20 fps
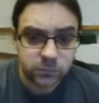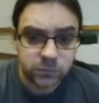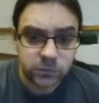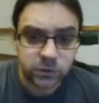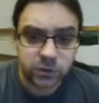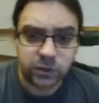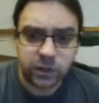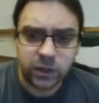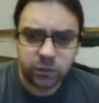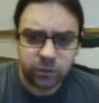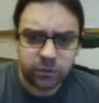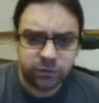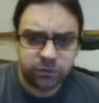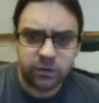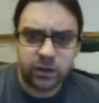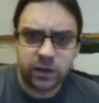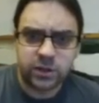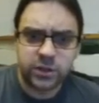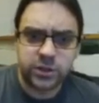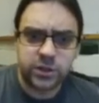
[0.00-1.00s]
So now we've
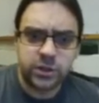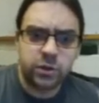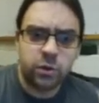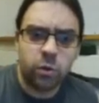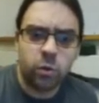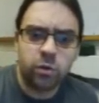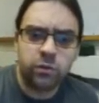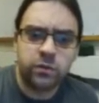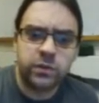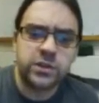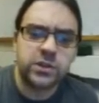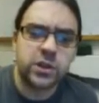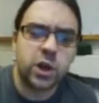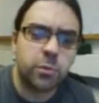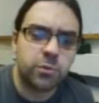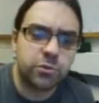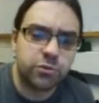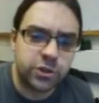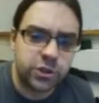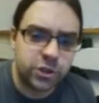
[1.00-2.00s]
actually, all of these
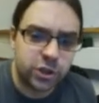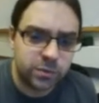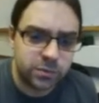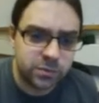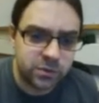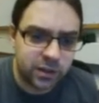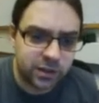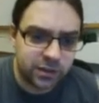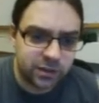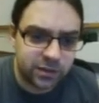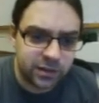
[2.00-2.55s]
arbitrary terms like